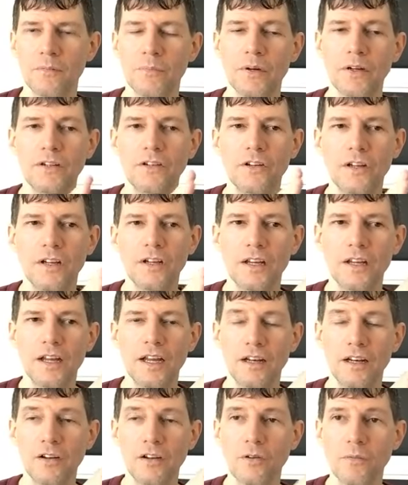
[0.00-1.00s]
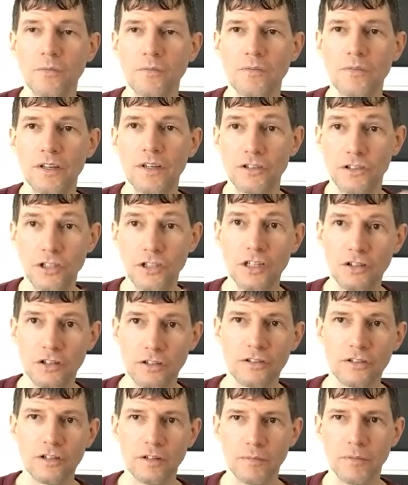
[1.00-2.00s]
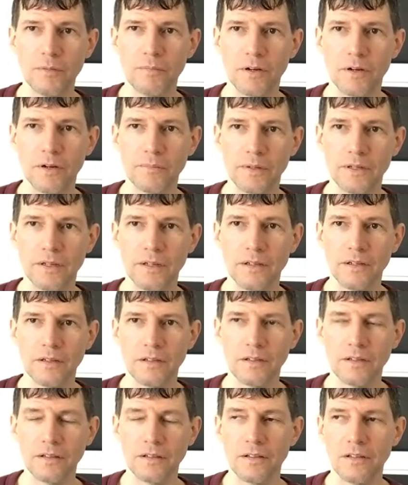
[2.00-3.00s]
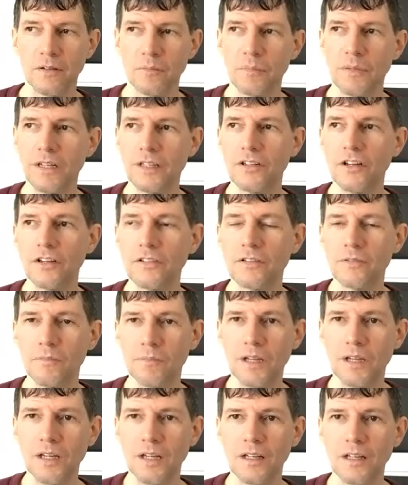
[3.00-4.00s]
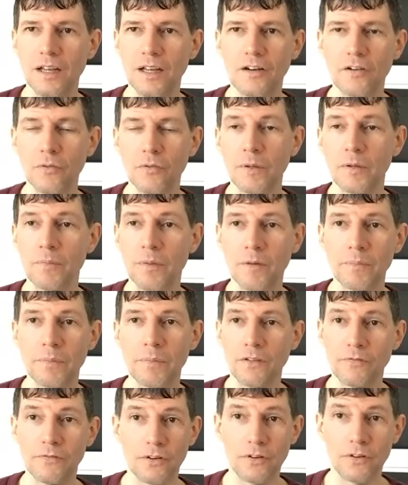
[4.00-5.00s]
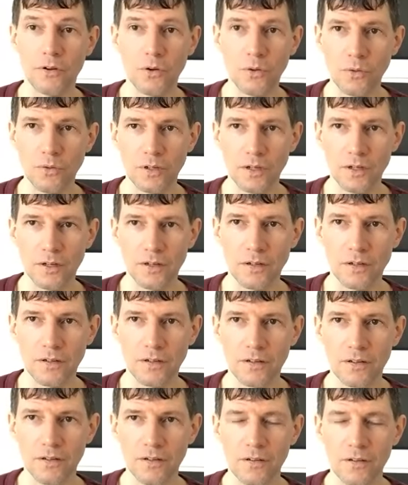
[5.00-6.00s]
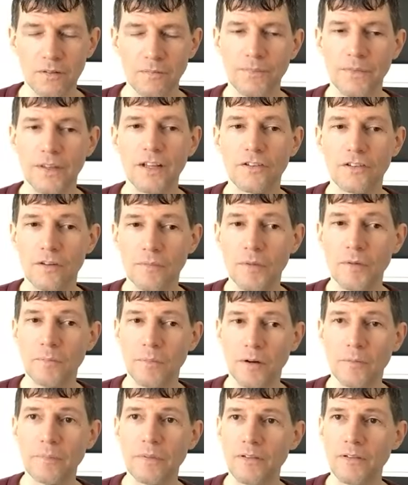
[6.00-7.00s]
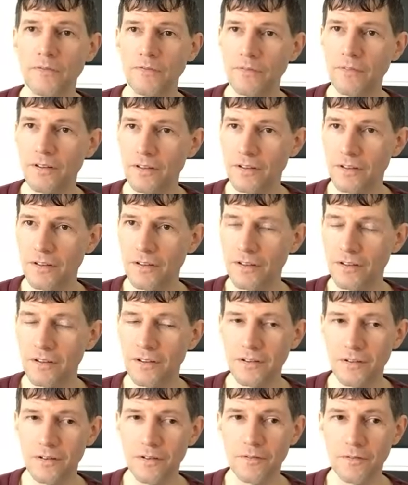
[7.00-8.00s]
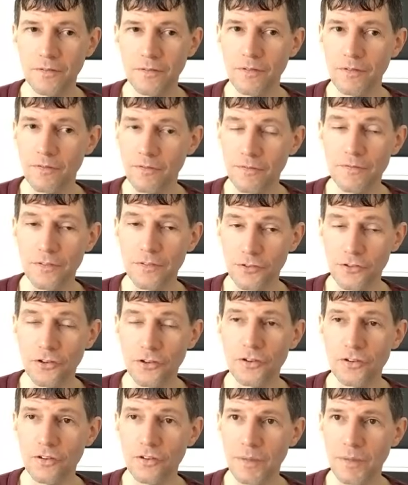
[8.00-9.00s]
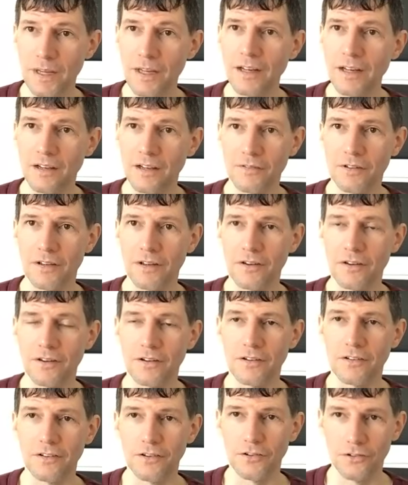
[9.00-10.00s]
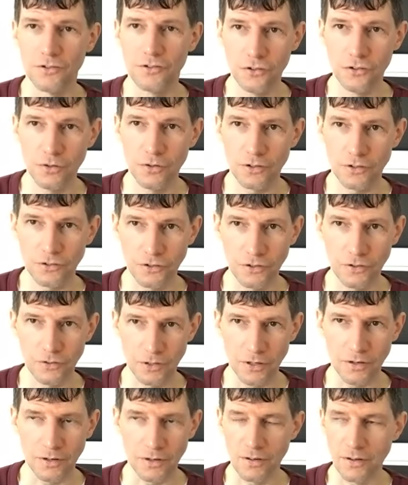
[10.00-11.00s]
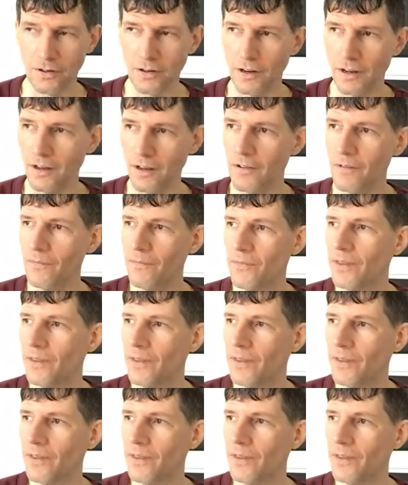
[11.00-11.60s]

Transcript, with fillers: But and it'll this year is going to be bumpy, but it doesn't mean that it'll be bumpy for the whole year. It's going to be bumpy for sure the beginning of the year, the Jewish New Year, right?